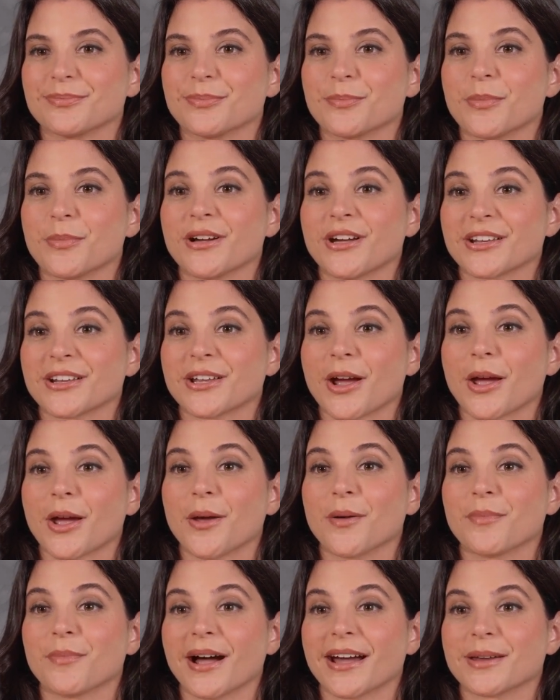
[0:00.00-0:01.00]
which is
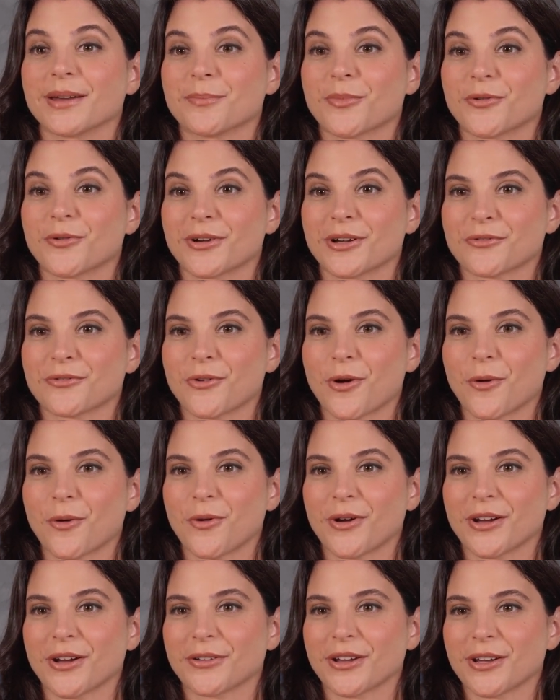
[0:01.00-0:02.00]
already moving
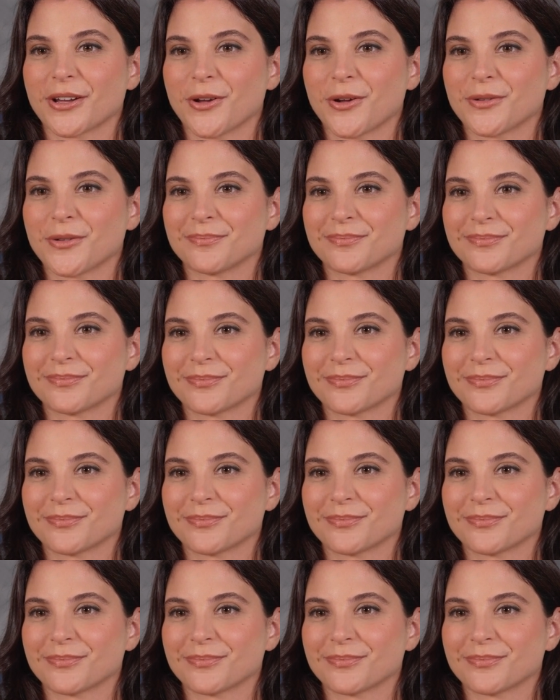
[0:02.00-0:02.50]
forward a little,